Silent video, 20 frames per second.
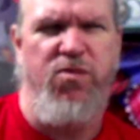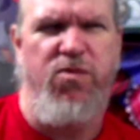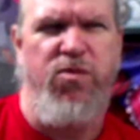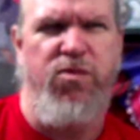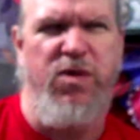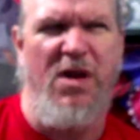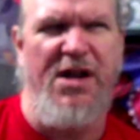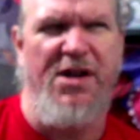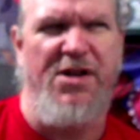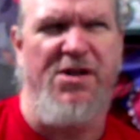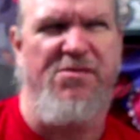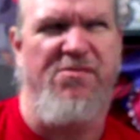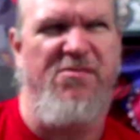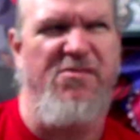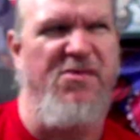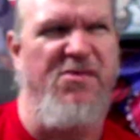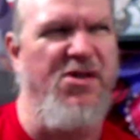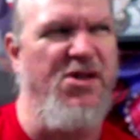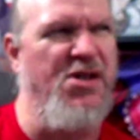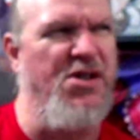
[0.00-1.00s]
weird
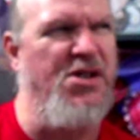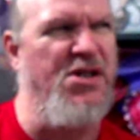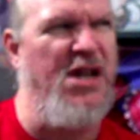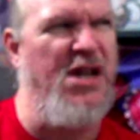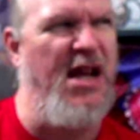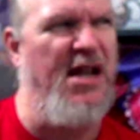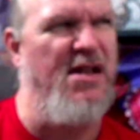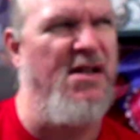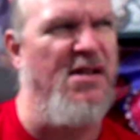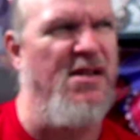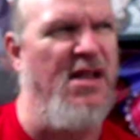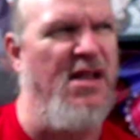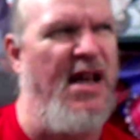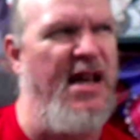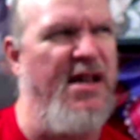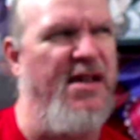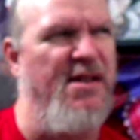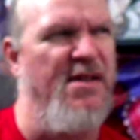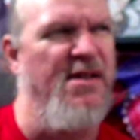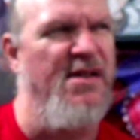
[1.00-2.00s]
shit.
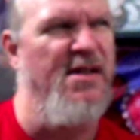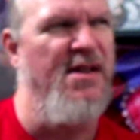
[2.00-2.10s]
Like,